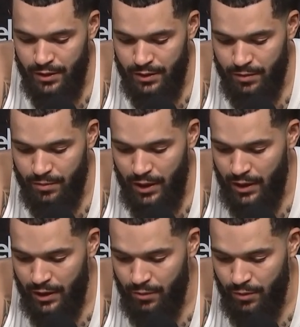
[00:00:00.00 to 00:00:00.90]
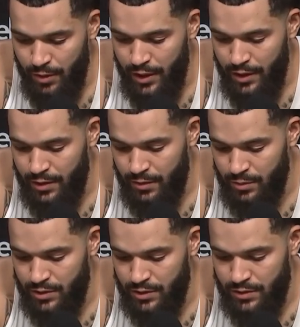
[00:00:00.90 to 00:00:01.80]
and I like where we're headed, and
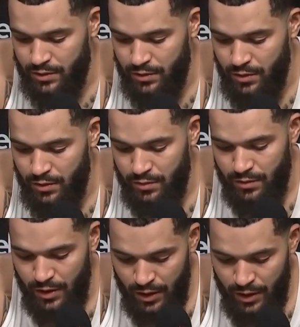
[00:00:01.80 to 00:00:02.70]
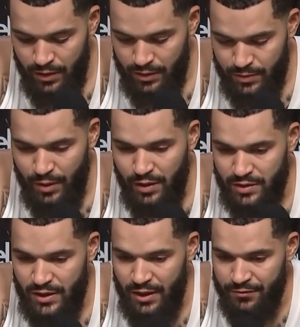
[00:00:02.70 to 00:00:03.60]
we just, you know, there's
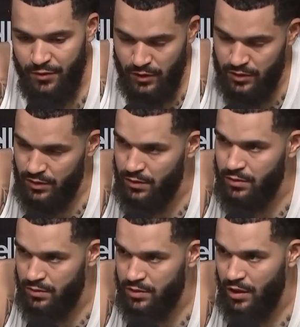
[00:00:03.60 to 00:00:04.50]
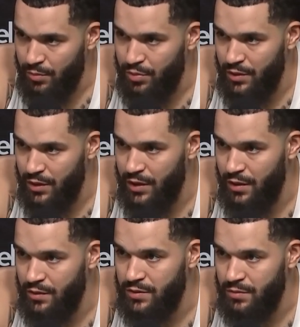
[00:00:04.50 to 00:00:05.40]
probably time for us to start putting
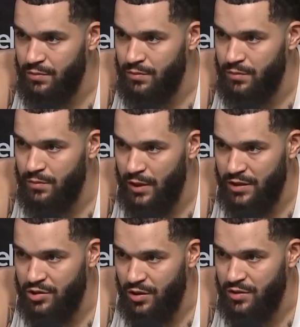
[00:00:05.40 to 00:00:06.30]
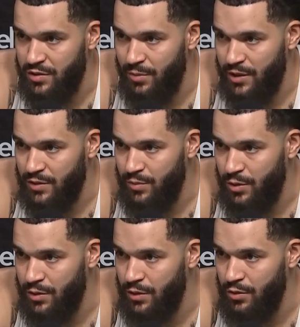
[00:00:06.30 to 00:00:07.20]
together some nice stretches of
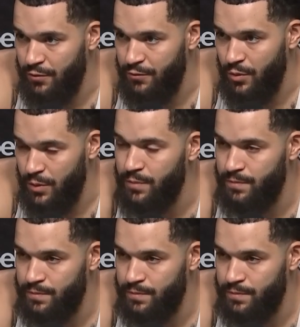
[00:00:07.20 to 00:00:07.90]
basketball here going forward.